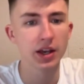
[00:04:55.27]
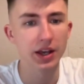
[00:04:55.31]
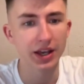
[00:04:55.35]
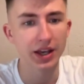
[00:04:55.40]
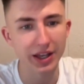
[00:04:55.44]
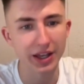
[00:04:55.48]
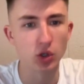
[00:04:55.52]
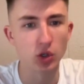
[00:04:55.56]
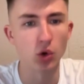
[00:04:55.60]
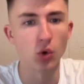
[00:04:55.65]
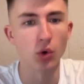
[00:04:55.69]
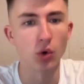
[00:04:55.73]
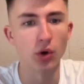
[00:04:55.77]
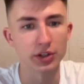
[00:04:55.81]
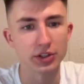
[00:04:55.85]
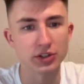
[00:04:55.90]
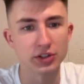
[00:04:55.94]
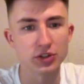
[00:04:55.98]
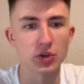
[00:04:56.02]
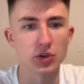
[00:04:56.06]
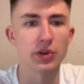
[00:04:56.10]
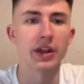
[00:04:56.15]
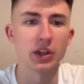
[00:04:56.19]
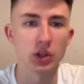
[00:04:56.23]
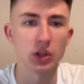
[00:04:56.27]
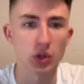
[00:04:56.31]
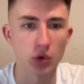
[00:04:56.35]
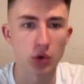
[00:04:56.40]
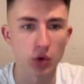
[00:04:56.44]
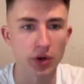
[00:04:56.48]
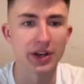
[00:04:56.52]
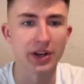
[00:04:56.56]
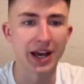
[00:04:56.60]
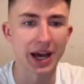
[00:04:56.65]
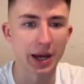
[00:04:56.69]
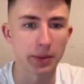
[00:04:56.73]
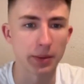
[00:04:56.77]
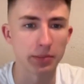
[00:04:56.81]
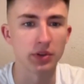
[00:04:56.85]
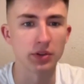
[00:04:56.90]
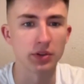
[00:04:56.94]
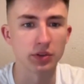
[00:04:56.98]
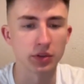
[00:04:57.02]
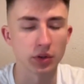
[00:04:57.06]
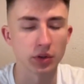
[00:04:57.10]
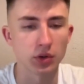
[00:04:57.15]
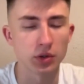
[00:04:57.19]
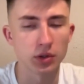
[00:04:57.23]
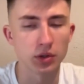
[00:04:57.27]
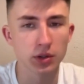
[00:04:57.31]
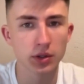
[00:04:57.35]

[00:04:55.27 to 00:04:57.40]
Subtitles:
in your industry that you're adapting to?